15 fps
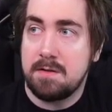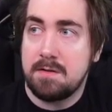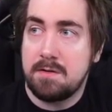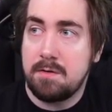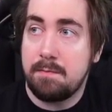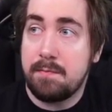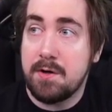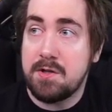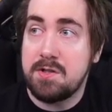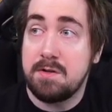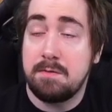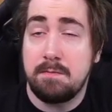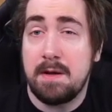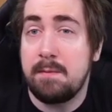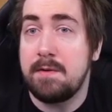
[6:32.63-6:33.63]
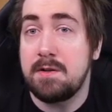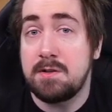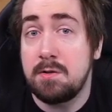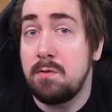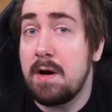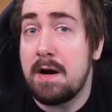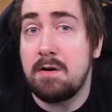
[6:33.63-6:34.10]
to budget maybe
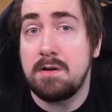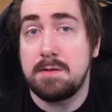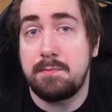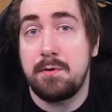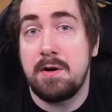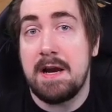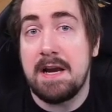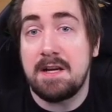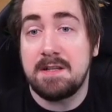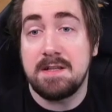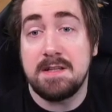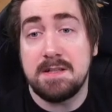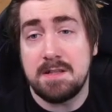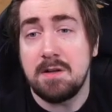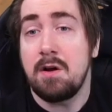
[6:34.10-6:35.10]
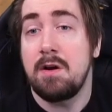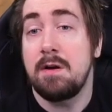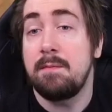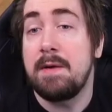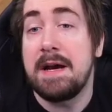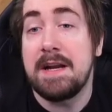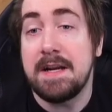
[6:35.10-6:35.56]
2 hours per act is not a
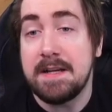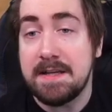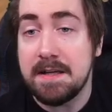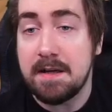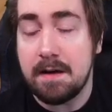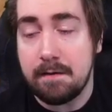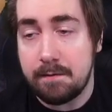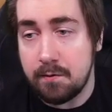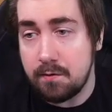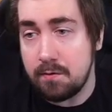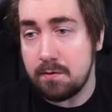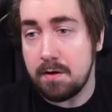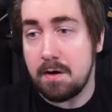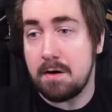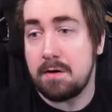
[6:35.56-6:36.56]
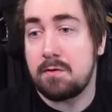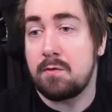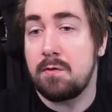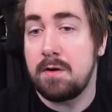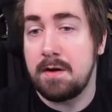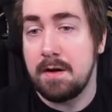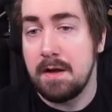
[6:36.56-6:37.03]
bad idea if you're new to
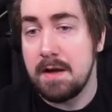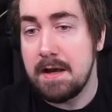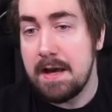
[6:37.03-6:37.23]
hardcore